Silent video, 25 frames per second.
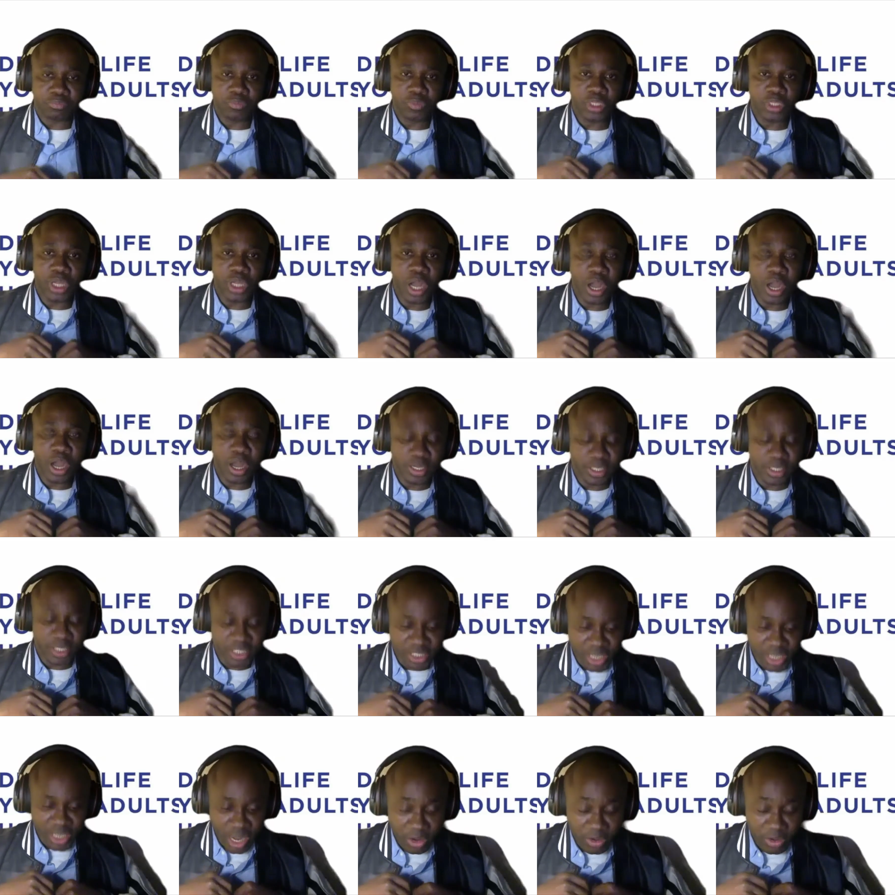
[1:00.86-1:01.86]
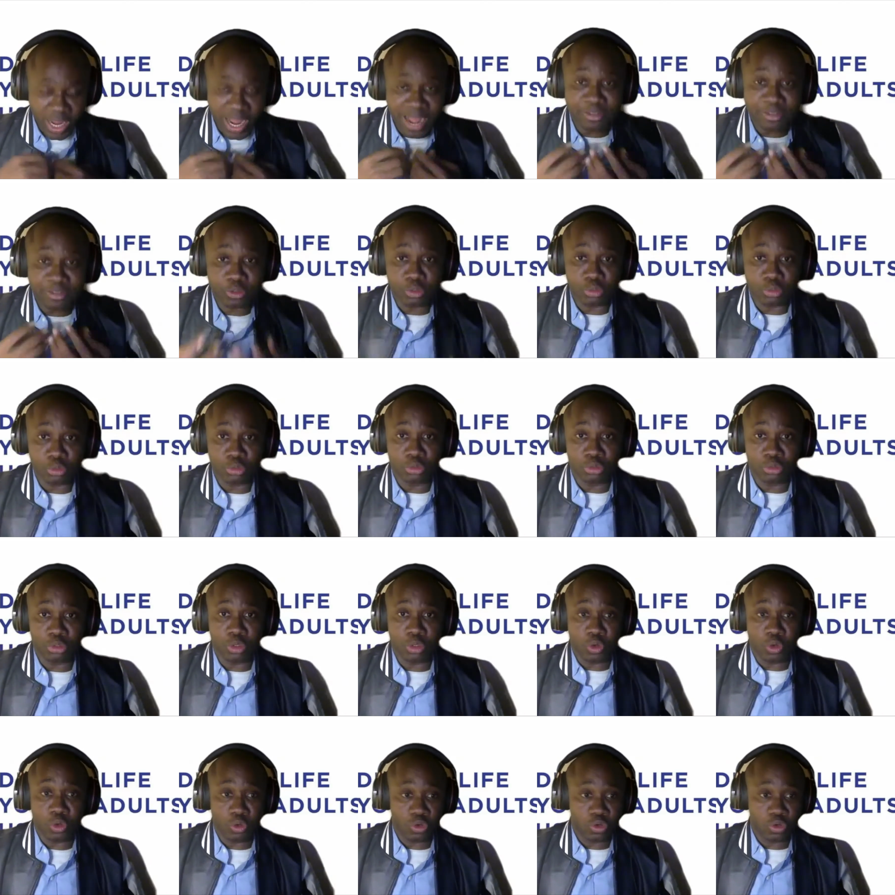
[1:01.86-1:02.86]
the child has to
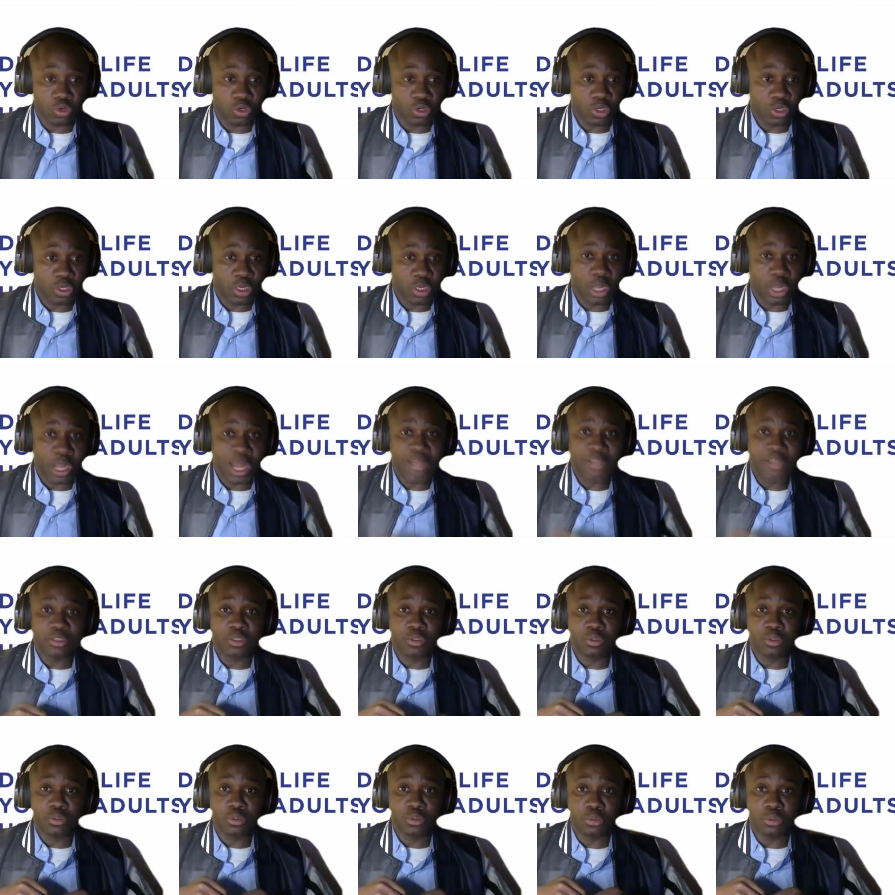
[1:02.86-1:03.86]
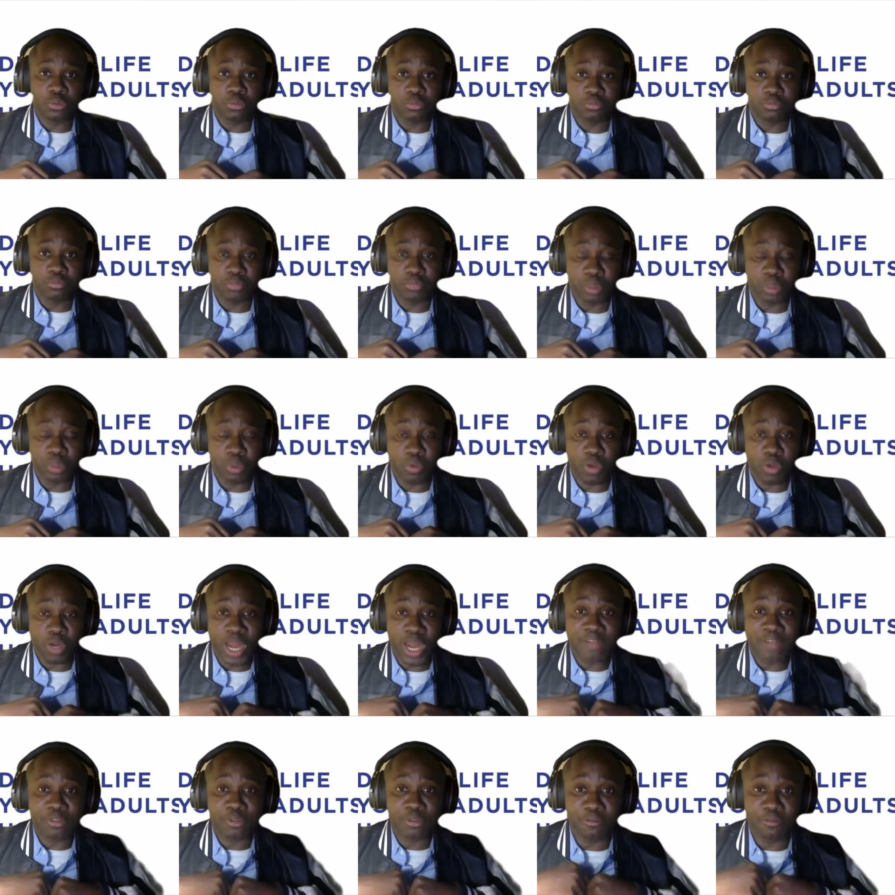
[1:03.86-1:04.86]
grow, has to, number one,
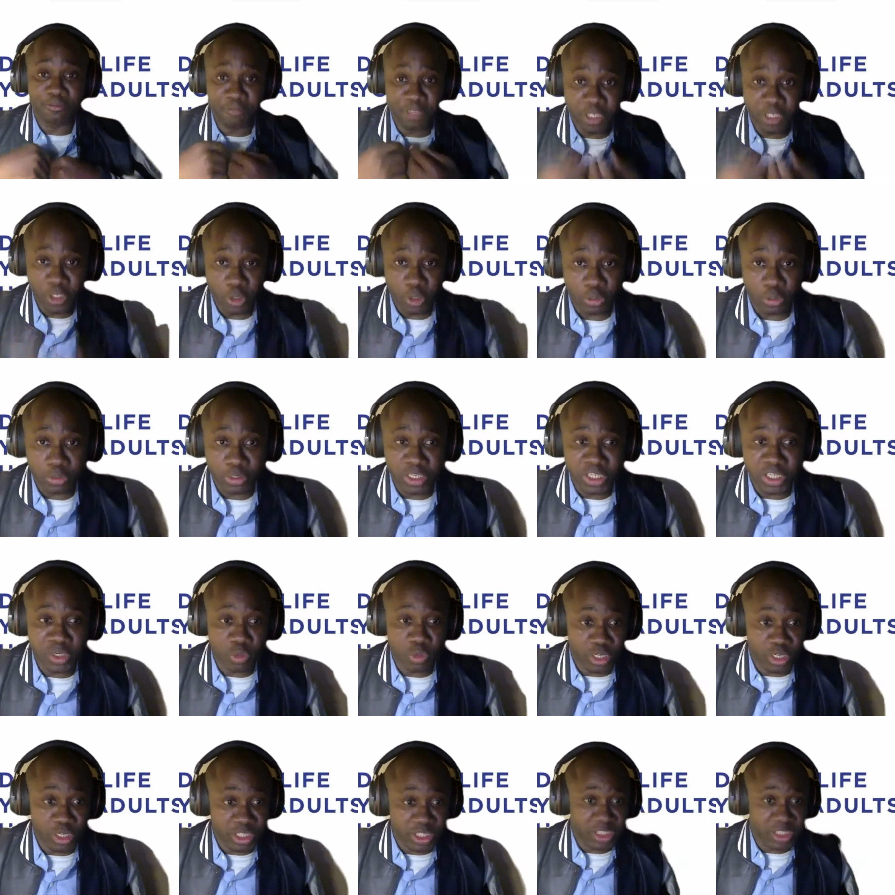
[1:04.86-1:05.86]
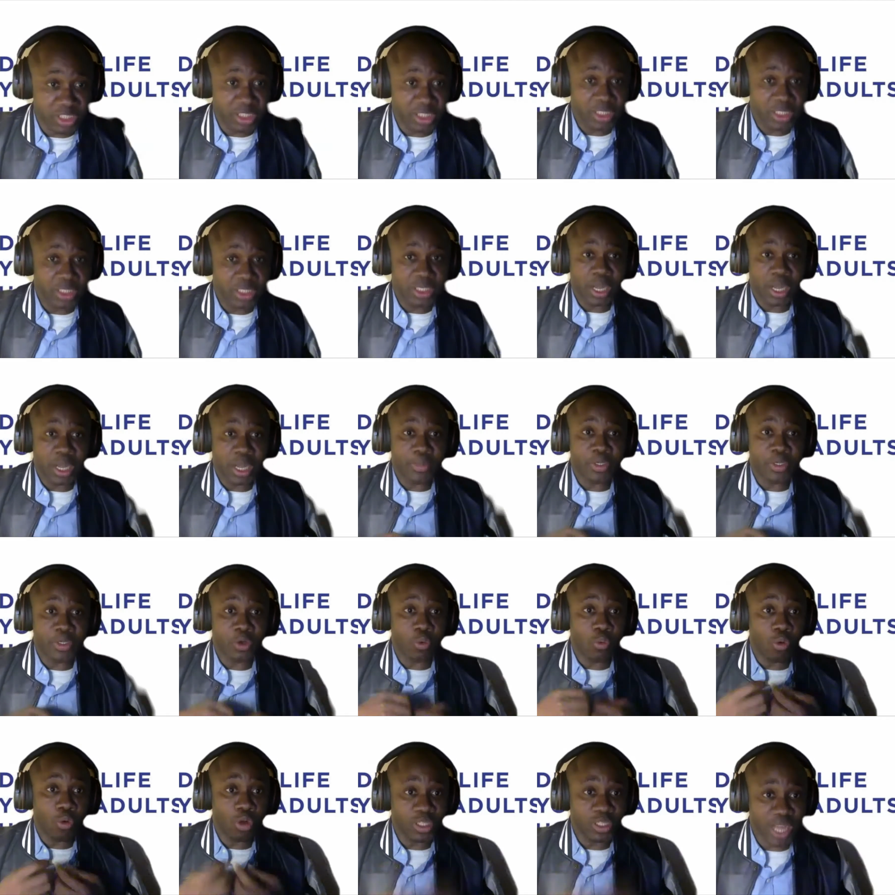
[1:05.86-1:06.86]
has to feed on liquid, I mean
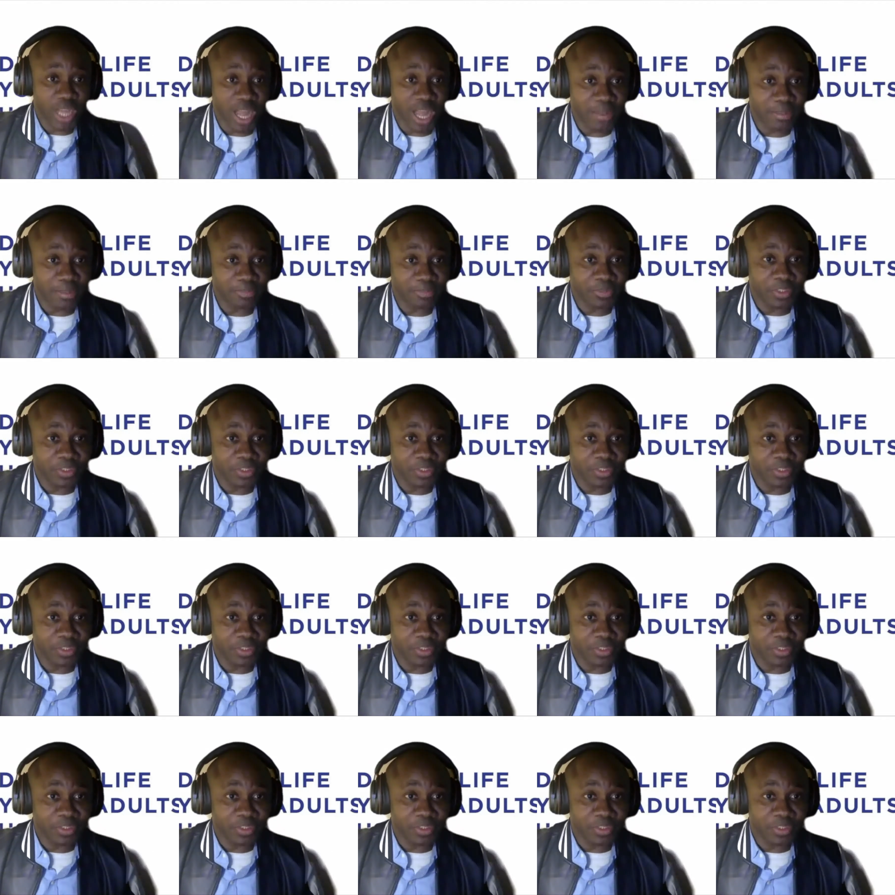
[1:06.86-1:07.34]
on water.